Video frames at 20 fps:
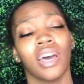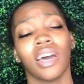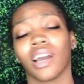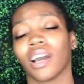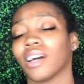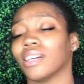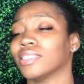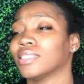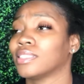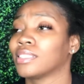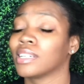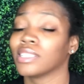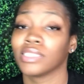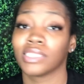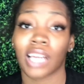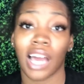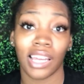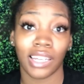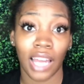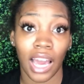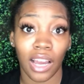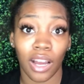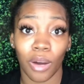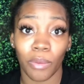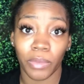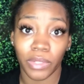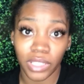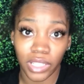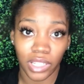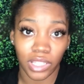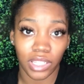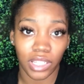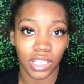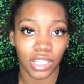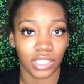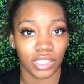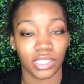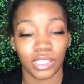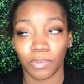cause y'all not gonna believe this.